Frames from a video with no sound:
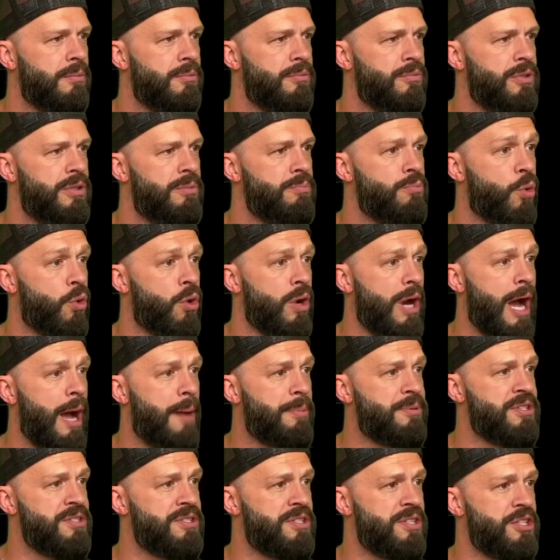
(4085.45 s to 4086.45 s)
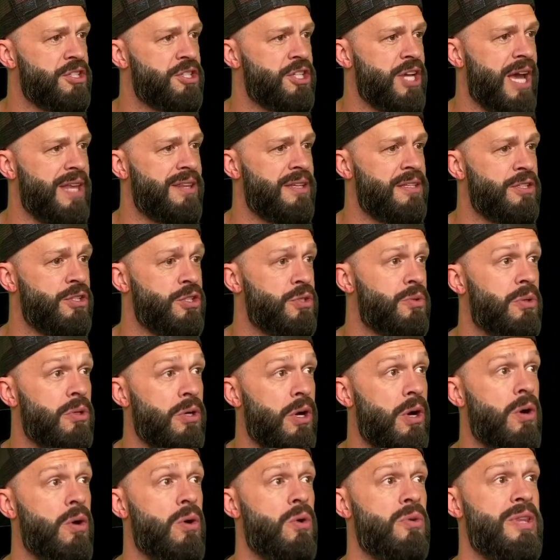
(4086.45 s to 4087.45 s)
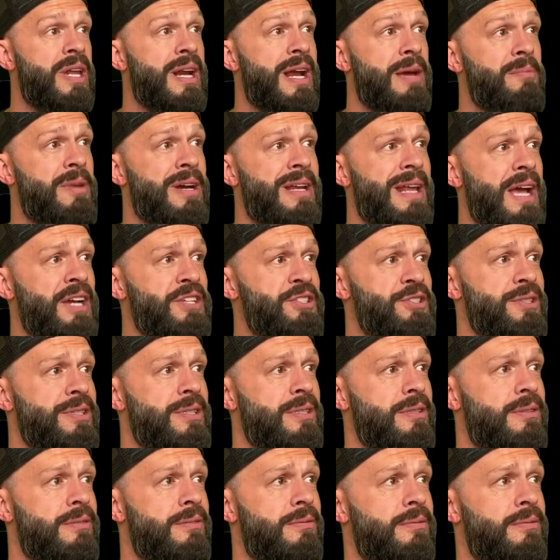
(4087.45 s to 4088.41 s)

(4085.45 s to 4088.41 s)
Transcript: More options in the chat than usual. Oh, then I might actually.